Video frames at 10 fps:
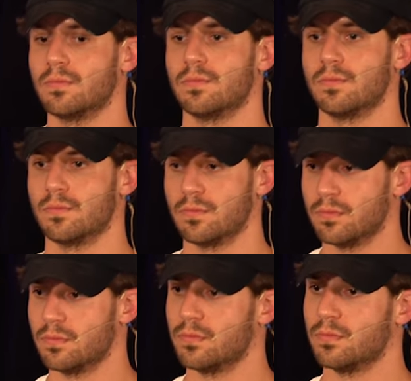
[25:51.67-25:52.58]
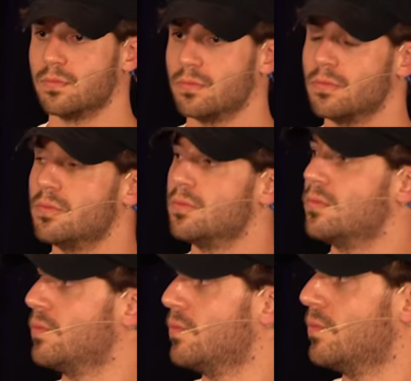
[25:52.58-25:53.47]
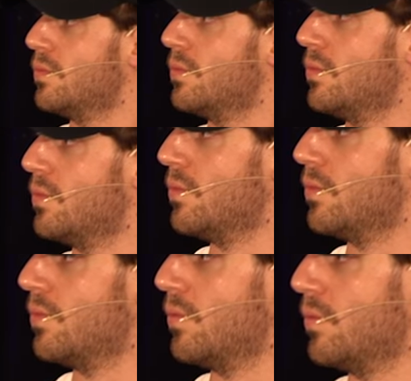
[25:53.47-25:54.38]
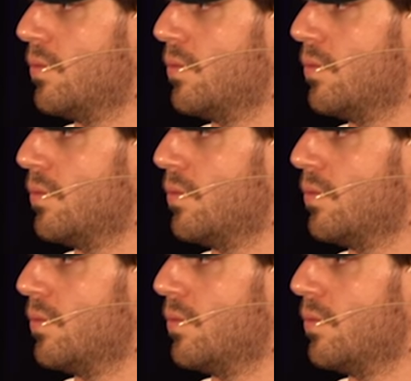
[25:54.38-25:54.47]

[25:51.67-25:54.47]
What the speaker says: This person isn't speaking.